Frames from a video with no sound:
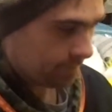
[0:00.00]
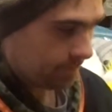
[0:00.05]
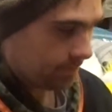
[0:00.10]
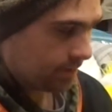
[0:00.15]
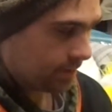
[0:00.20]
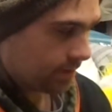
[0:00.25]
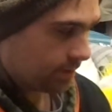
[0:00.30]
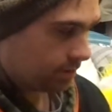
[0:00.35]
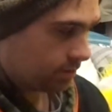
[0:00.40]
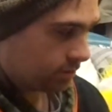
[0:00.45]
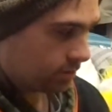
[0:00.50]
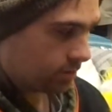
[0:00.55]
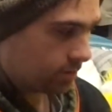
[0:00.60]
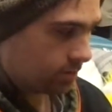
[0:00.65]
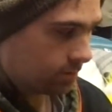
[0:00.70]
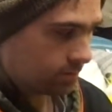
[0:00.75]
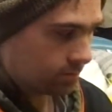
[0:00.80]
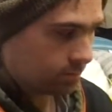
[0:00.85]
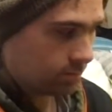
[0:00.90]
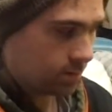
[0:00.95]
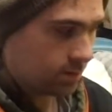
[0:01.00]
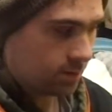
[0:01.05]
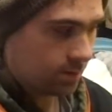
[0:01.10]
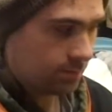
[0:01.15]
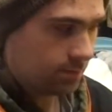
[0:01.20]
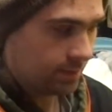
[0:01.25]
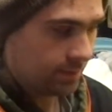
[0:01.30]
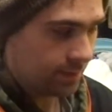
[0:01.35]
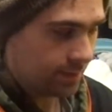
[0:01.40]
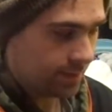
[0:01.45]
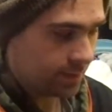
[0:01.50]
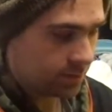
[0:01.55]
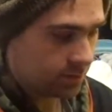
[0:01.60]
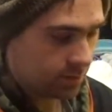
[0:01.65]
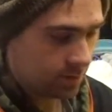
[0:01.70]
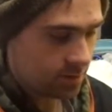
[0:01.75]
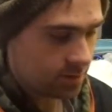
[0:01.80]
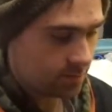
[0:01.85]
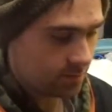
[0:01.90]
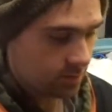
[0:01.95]
And it's completely
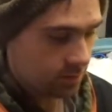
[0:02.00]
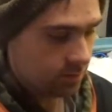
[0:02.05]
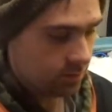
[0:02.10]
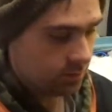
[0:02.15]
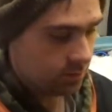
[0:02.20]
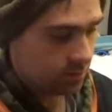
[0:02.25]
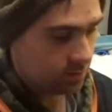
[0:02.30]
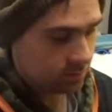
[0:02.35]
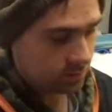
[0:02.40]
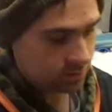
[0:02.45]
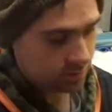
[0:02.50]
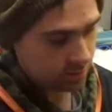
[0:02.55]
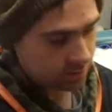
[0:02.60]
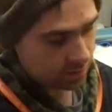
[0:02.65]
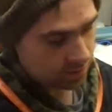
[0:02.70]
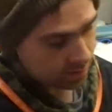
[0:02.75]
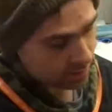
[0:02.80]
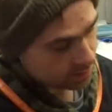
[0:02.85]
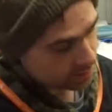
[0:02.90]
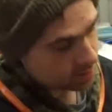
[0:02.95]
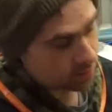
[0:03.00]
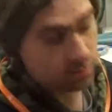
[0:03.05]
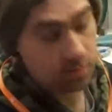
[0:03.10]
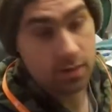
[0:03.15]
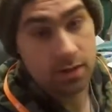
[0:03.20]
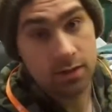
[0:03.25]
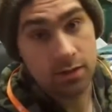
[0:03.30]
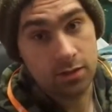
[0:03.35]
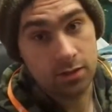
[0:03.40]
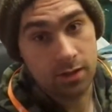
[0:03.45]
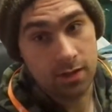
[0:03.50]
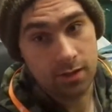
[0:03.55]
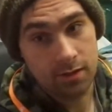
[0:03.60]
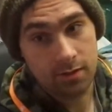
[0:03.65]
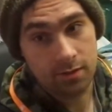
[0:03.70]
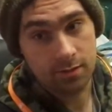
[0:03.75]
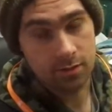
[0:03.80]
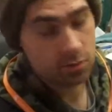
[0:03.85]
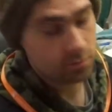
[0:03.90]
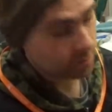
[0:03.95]
squishable. Don't want to do that
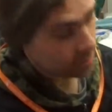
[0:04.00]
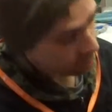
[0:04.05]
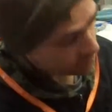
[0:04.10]
too much